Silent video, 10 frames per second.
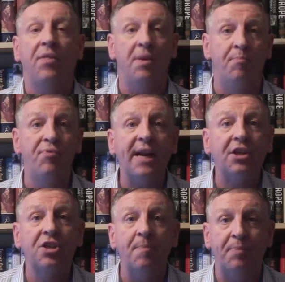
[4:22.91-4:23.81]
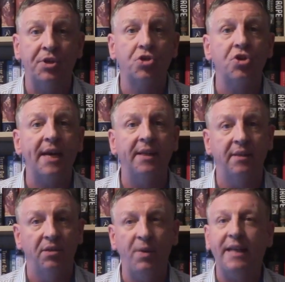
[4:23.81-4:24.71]
the Brexit
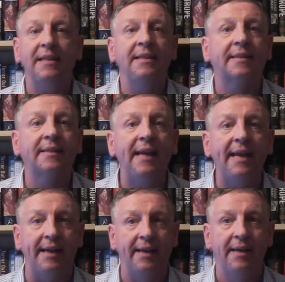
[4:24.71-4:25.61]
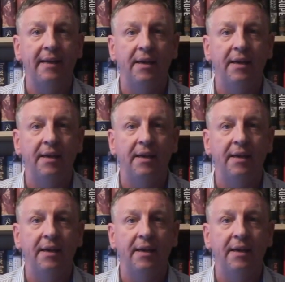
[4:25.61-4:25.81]
betrayal. We can see it.